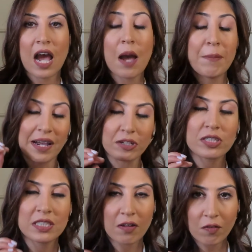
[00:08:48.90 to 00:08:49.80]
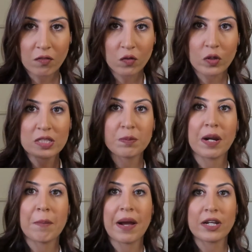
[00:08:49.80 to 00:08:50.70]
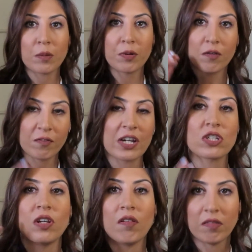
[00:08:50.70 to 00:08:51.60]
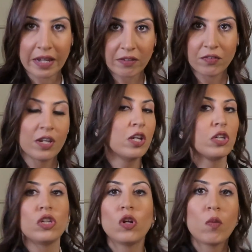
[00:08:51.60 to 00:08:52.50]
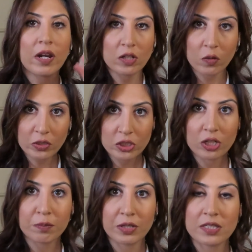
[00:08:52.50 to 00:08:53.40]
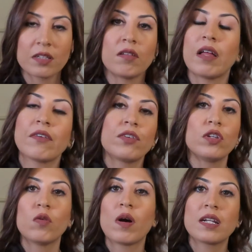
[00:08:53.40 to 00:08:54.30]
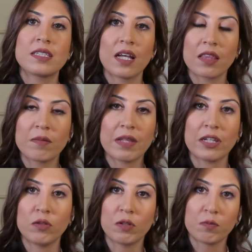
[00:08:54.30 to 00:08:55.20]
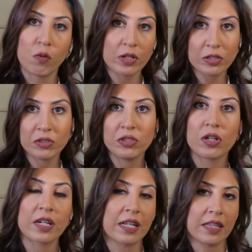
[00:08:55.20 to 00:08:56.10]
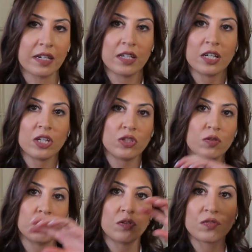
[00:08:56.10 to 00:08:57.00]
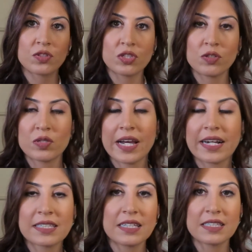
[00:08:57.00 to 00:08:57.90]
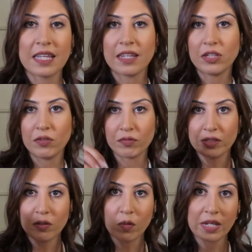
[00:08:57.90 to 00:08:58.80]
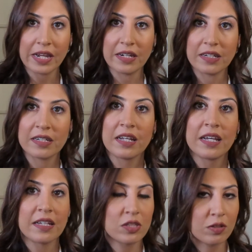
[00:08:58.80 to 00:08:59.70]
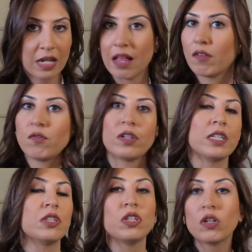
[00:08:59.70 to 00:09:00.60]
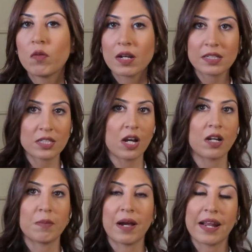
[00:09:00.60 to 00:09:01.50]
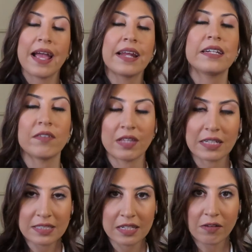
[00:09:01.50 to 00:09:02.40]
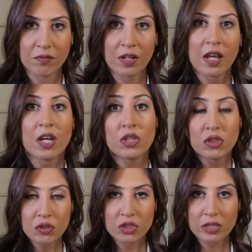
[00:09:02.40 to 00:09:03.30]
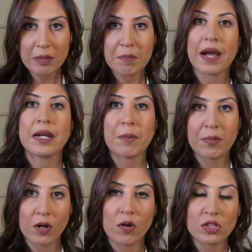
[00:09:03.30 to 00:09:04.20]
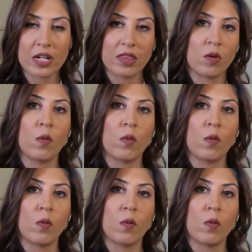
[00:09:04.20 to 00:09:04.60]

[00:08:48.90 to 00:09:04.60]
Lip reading: about yourself, of course, but about your professional life. You don't want to go into your personal life. You don't want to tell them that you were born in New York and then you moved to Texas and then you relocated to California. You don't want to talk about any of that stuff. Usually my approach and